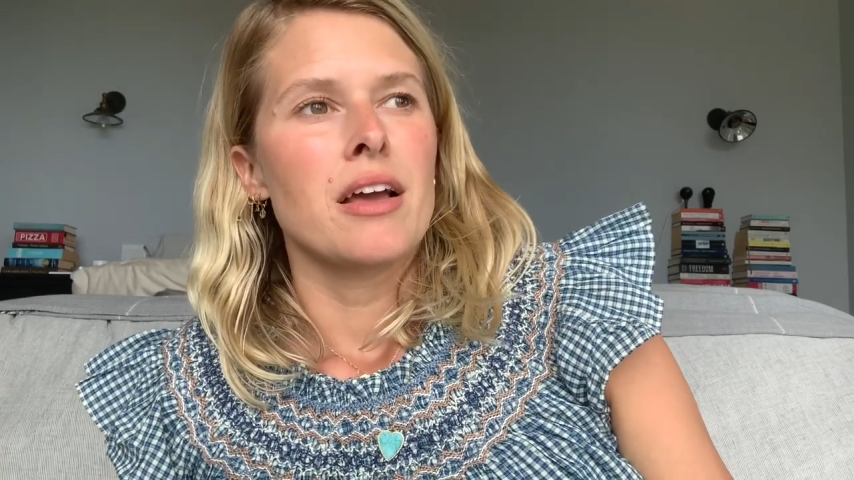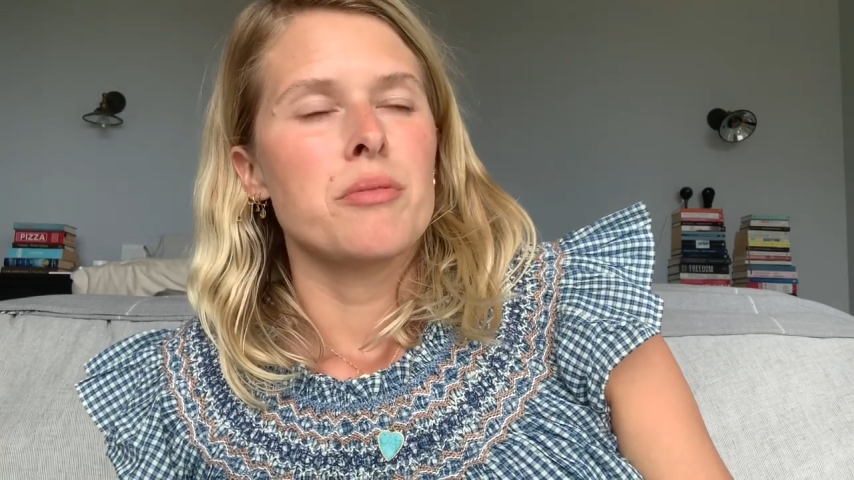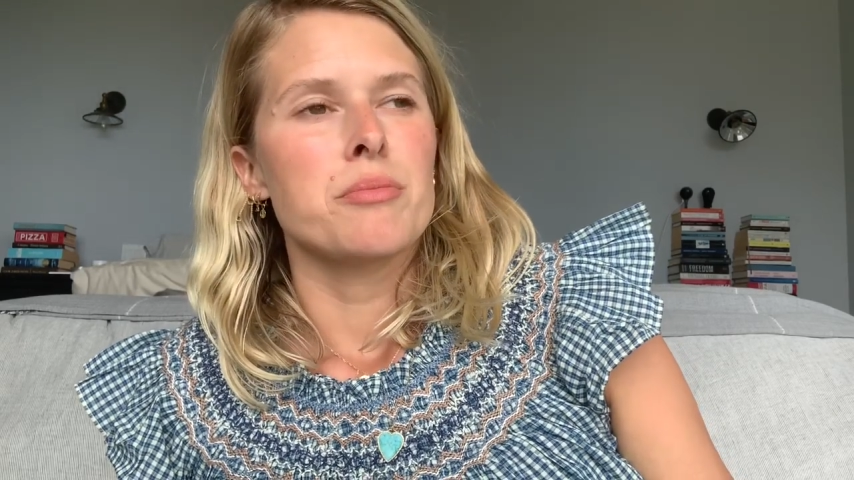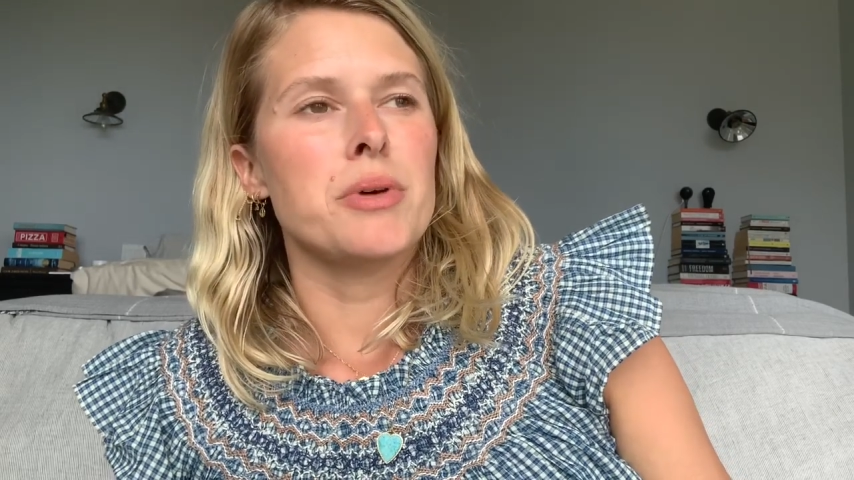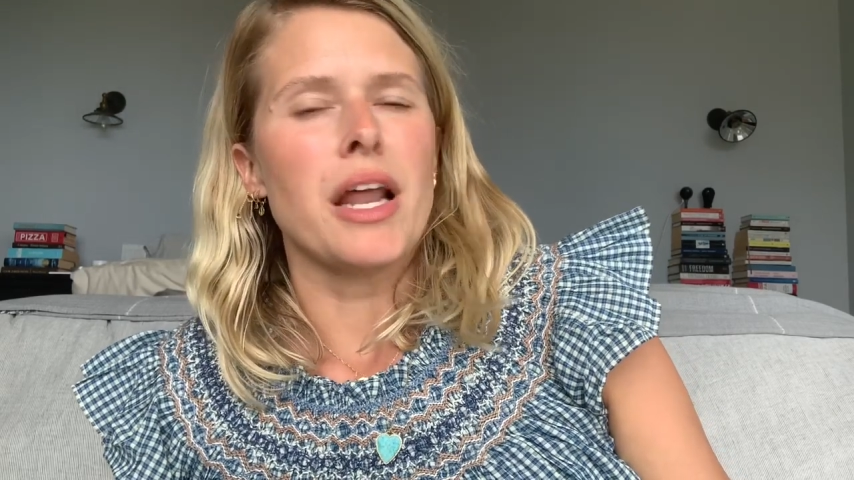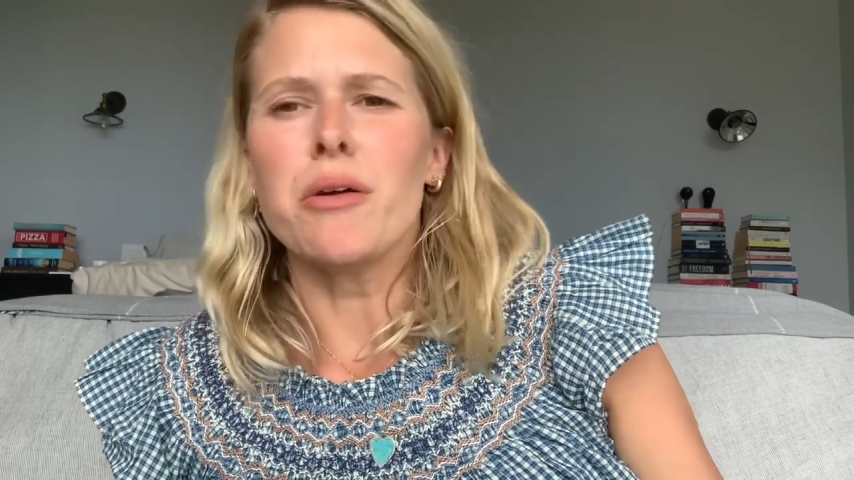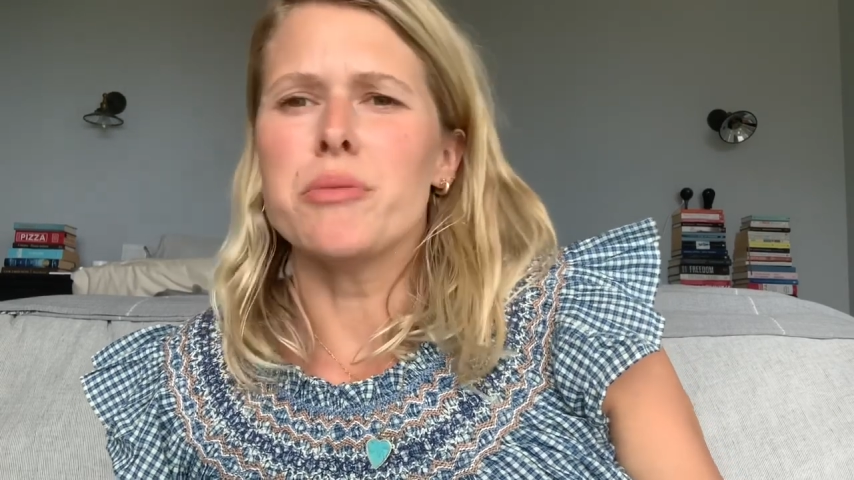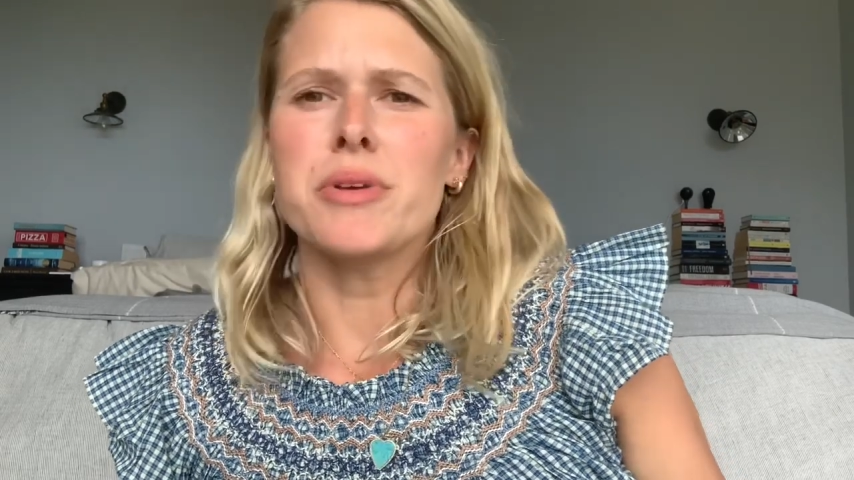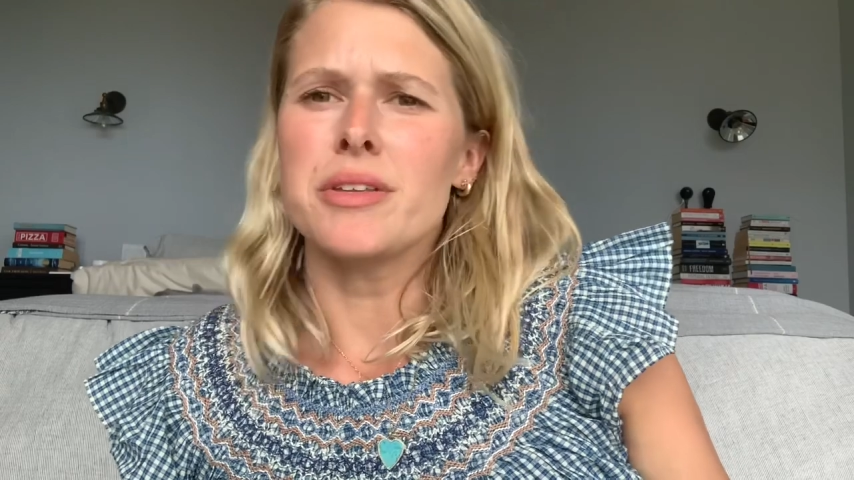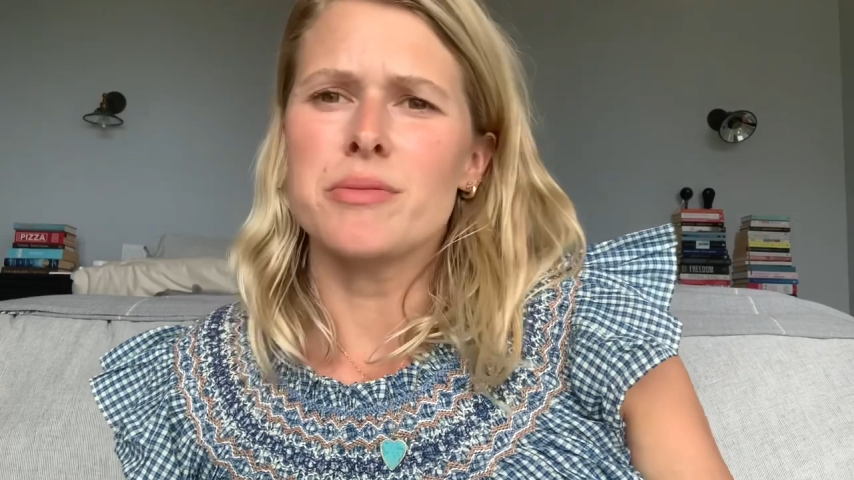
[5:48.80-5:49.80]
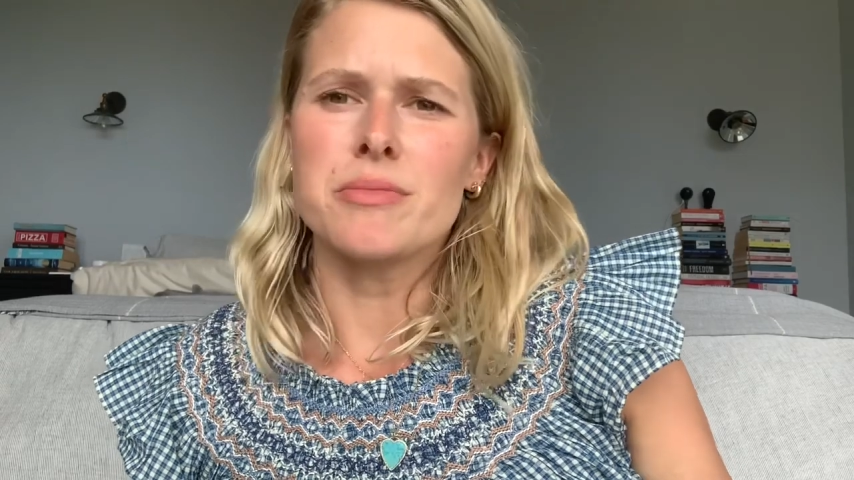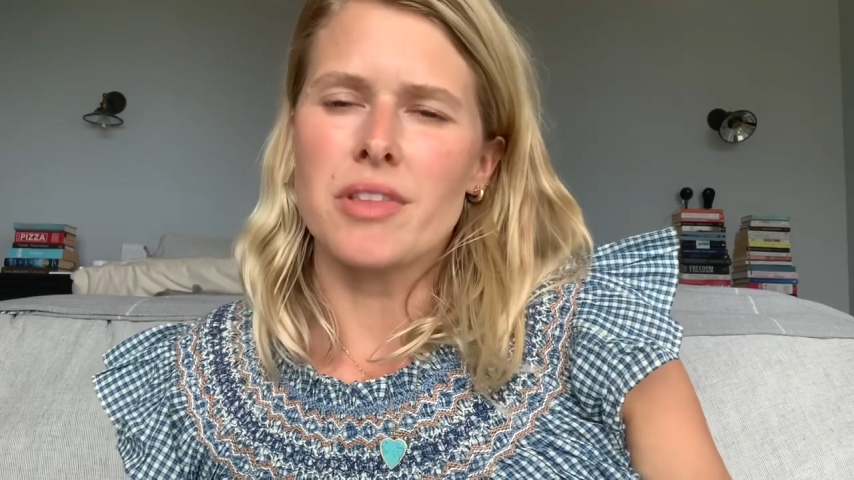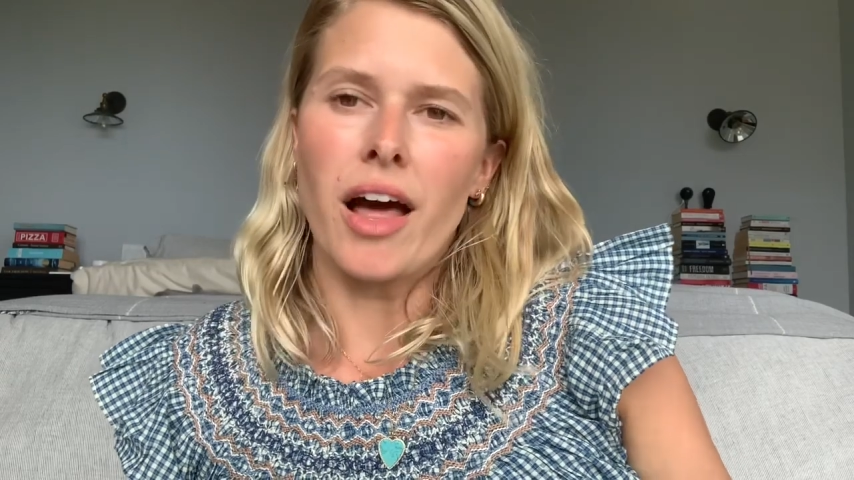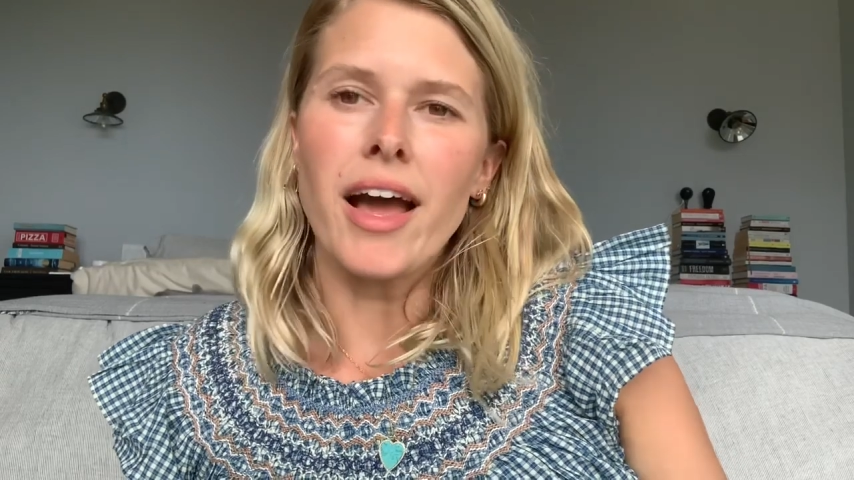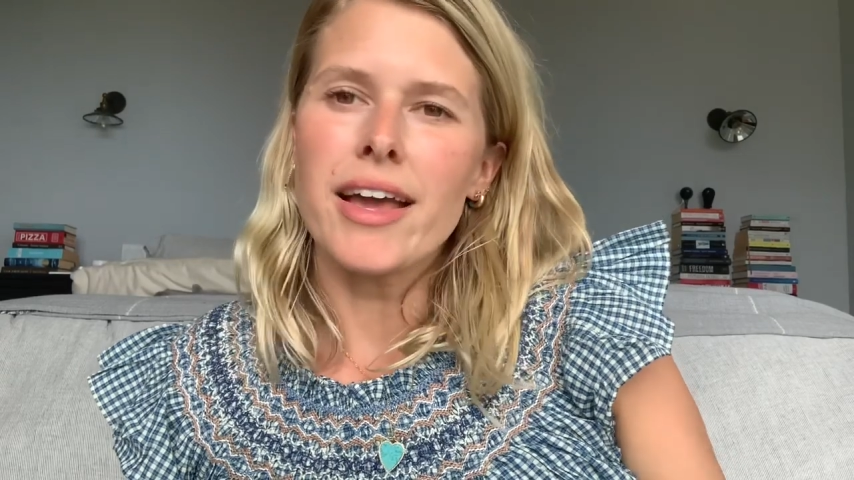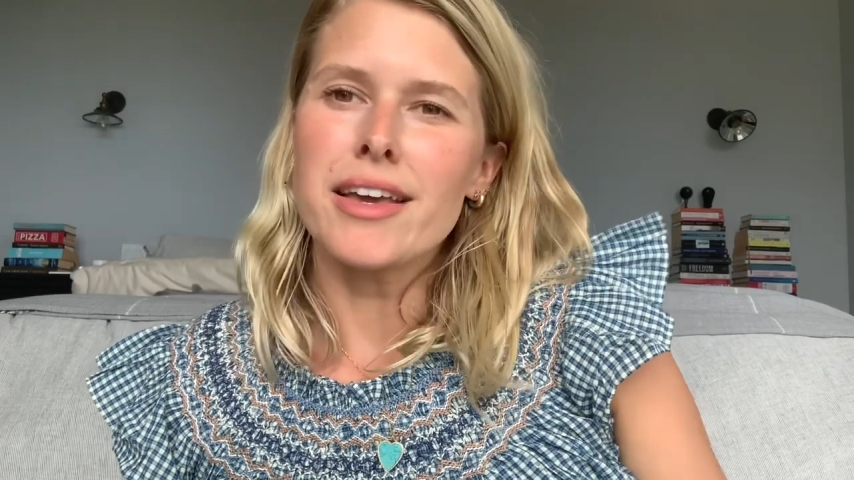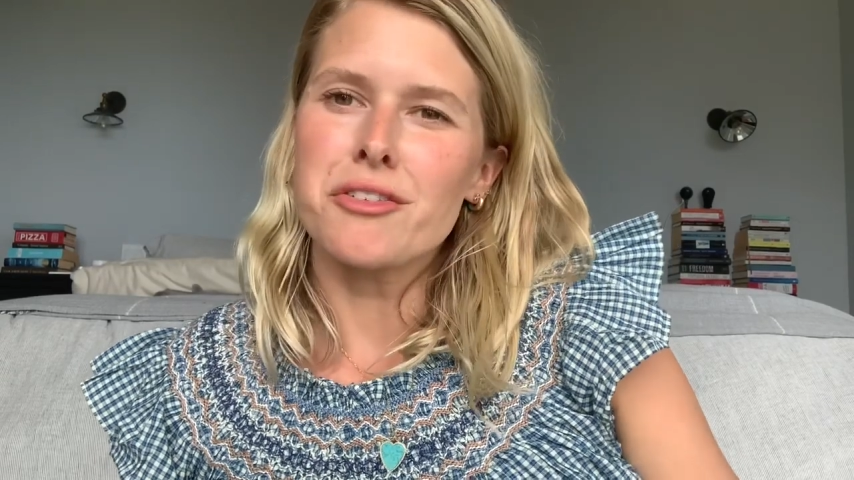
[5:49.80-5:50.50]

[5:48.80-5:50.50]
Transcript: but I would be lying